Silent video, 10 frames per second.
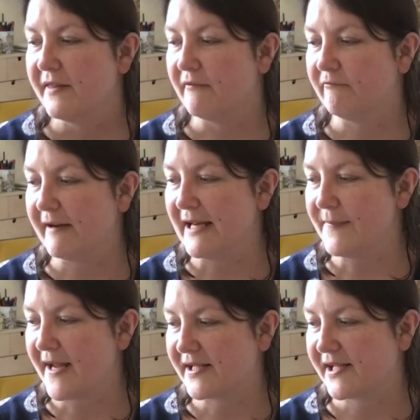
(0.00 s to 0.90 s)
that really
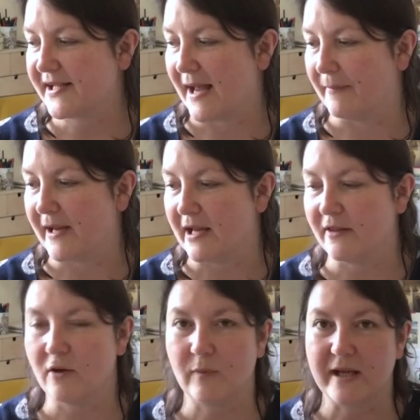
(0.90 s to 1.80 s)
makes us happy
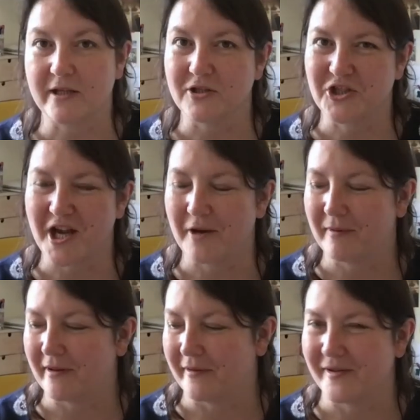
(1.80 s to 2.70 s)
and that we can share
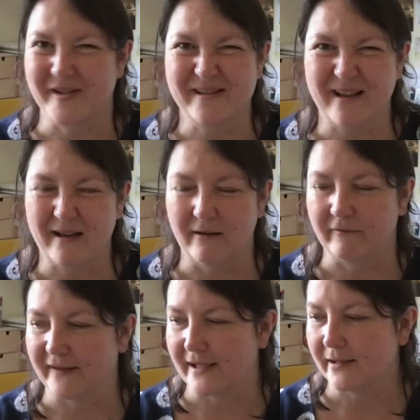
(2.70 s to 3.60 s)
with others. Isn't that
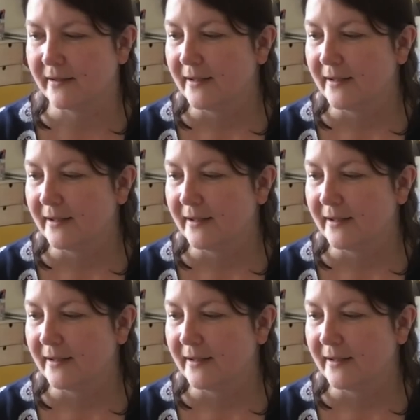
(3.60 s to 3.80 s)
lovely?